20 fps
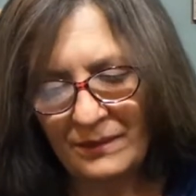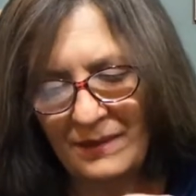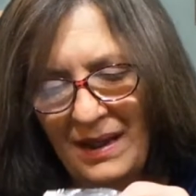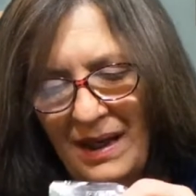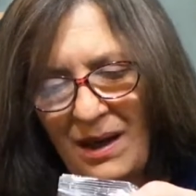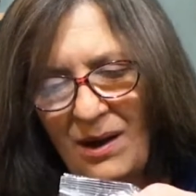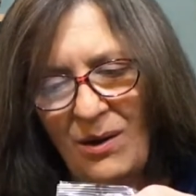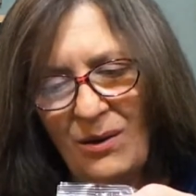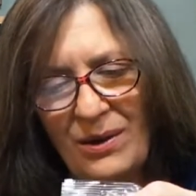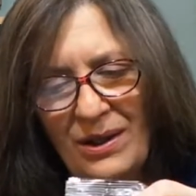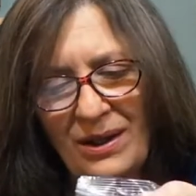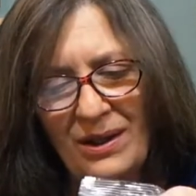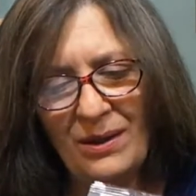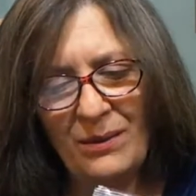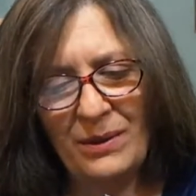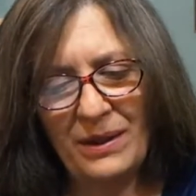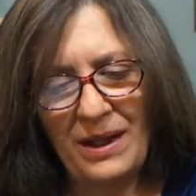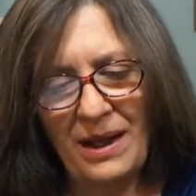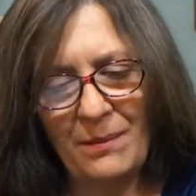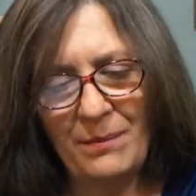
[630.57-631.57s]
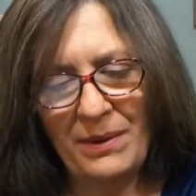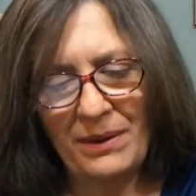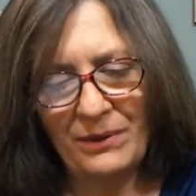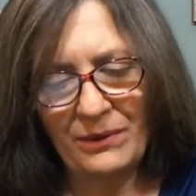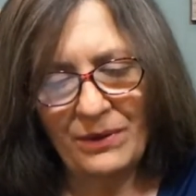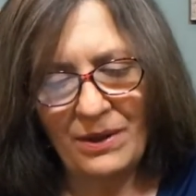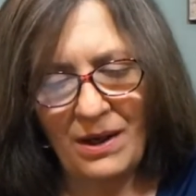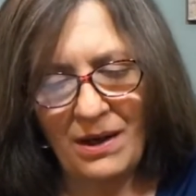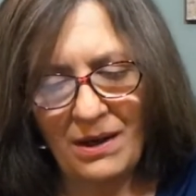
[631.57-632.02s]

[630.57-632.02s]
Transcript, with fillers: No, you know what? I better